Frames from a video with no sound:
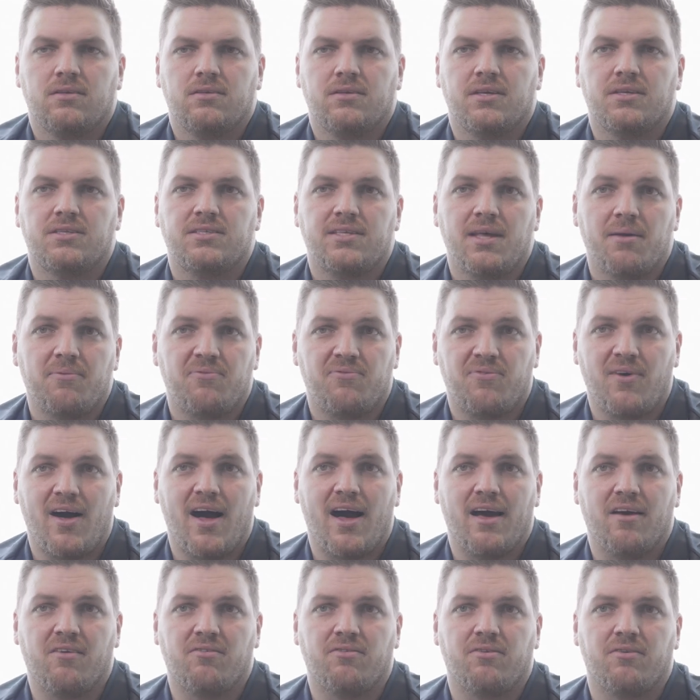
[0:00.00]
Then step
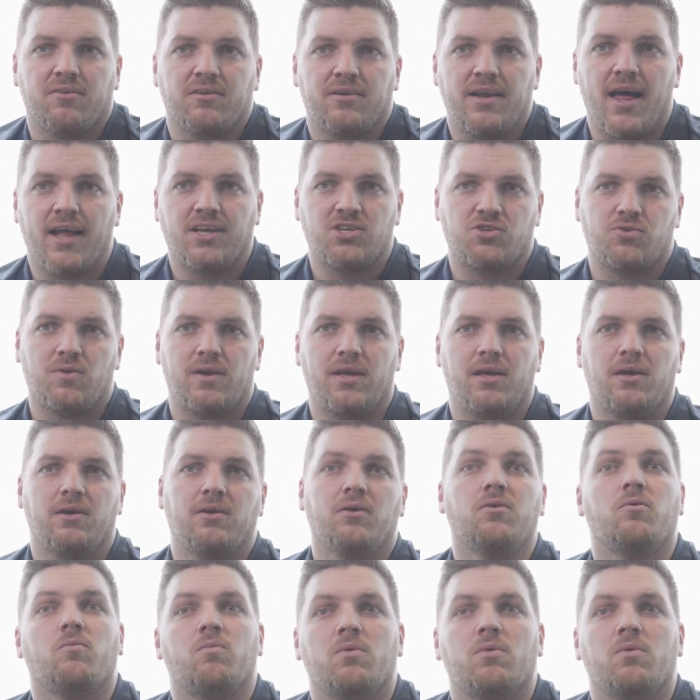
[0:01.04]
5, naturally,